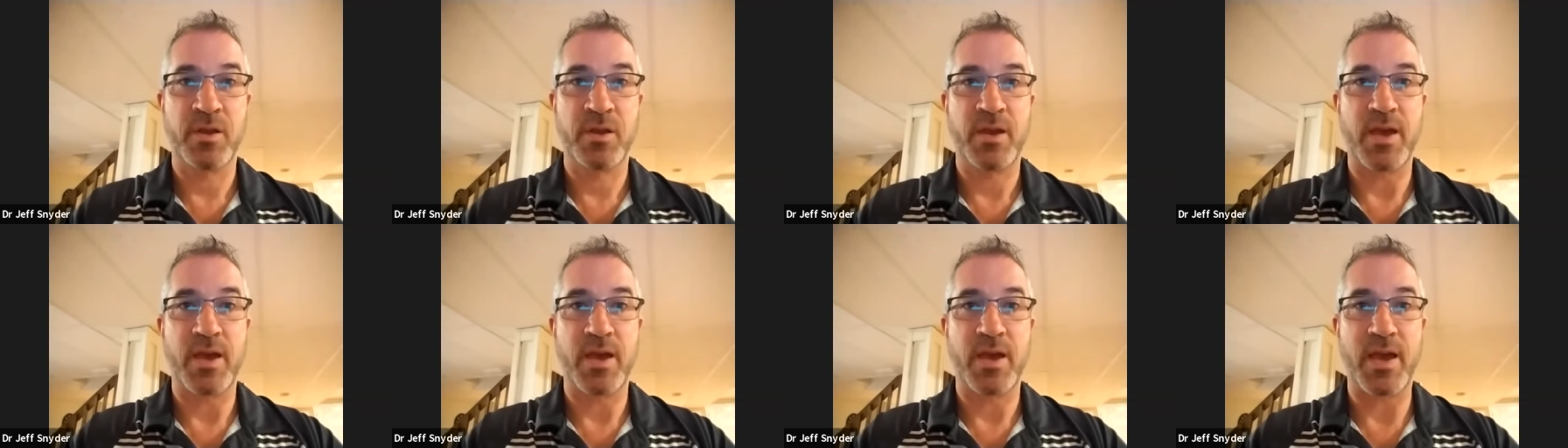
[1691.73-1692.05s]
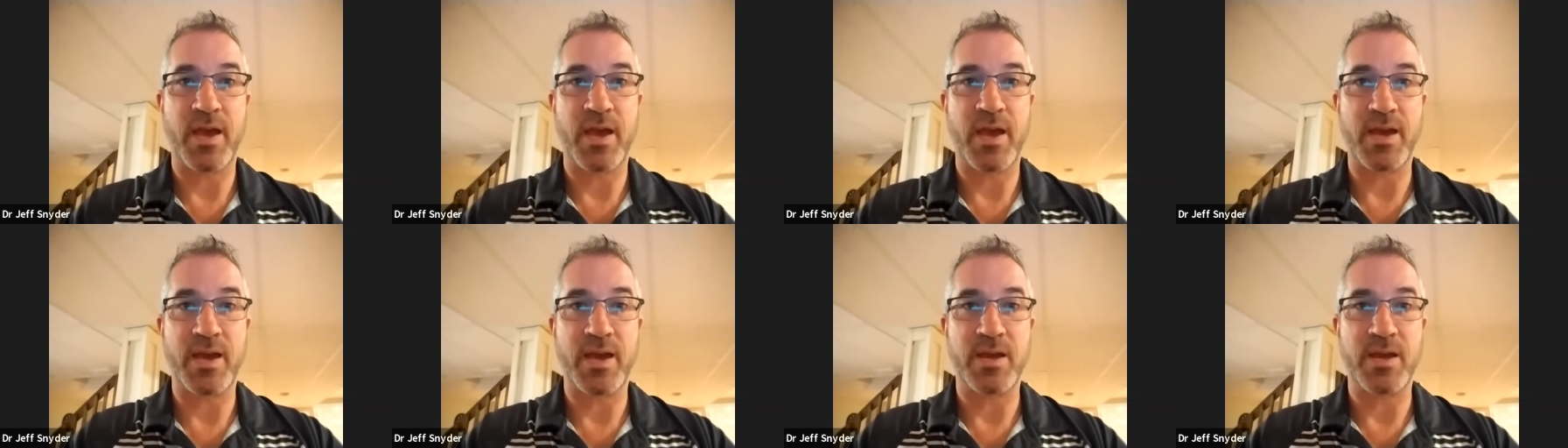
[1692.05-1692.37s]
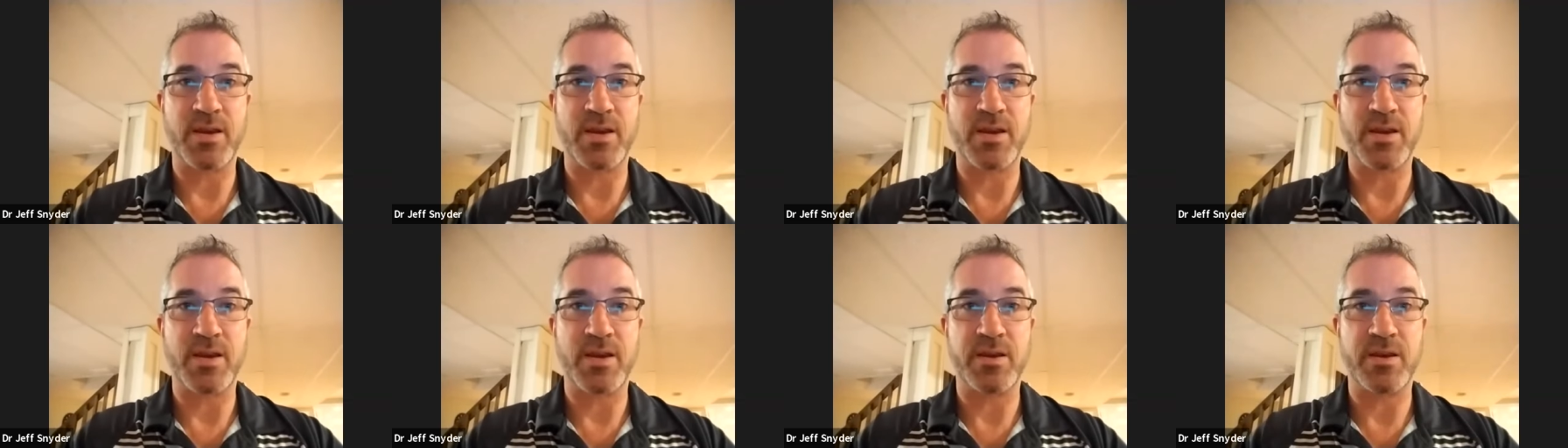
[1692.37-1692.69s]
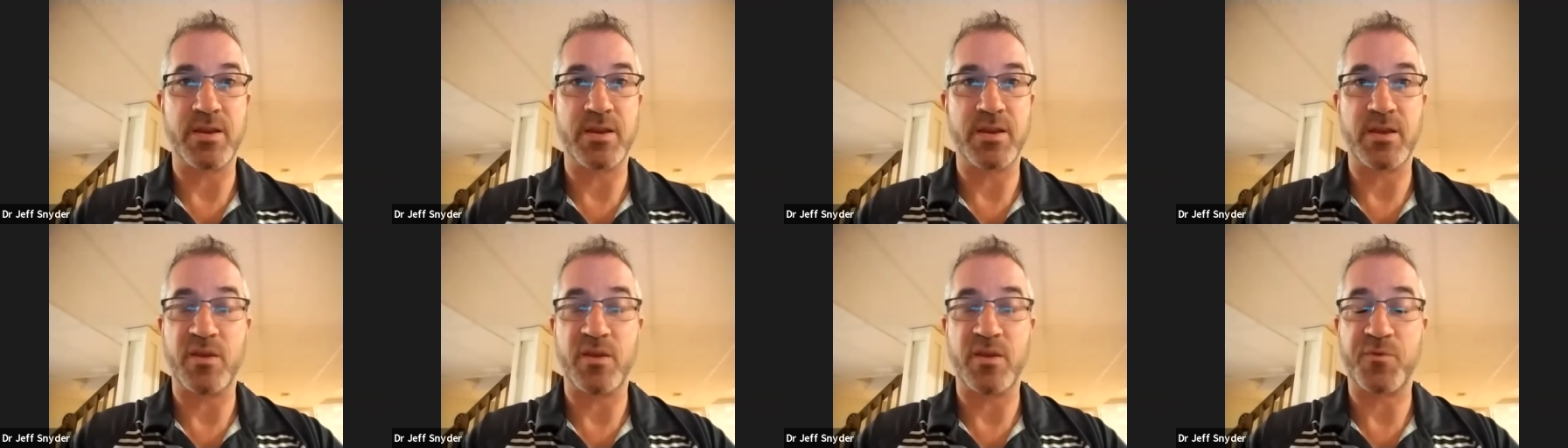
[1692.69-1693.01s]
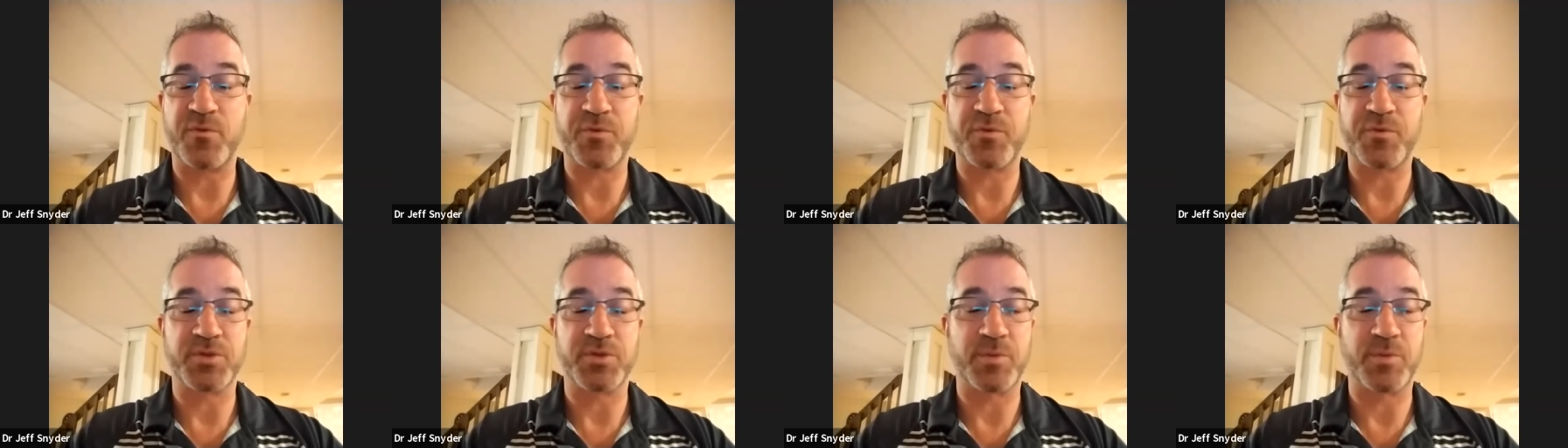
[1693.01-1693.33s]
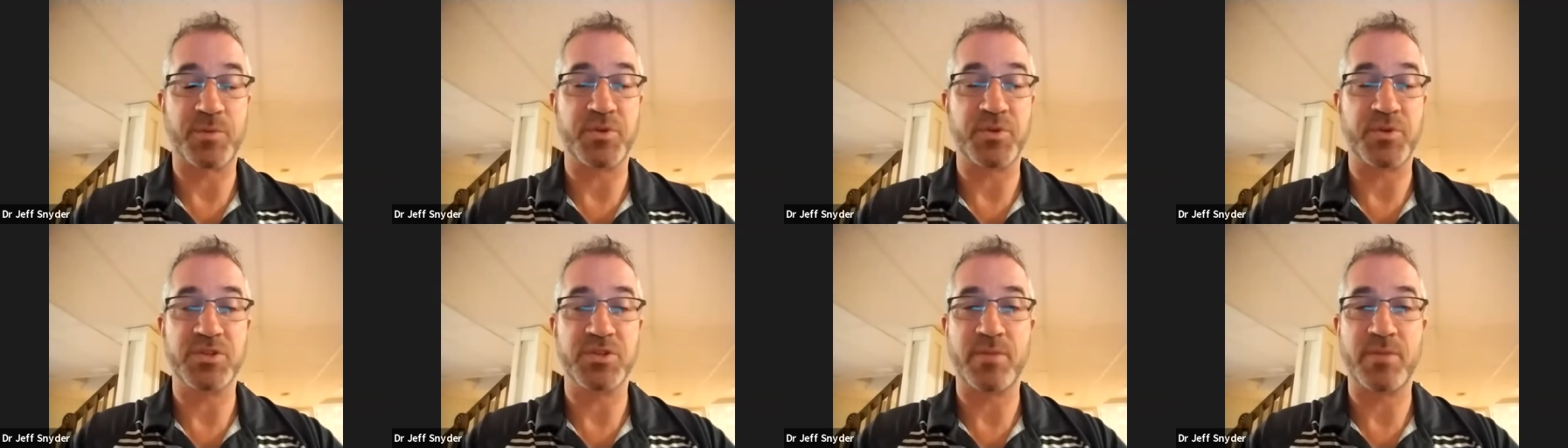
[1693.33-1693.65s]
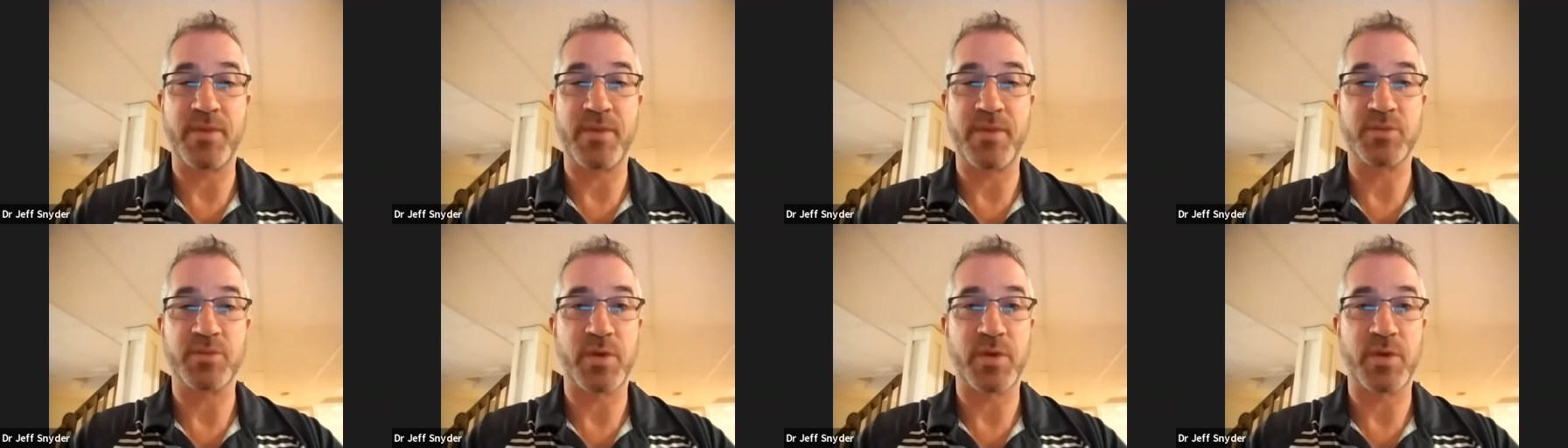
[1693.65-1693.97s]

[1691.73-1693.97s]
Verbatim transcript: And if for some reason the best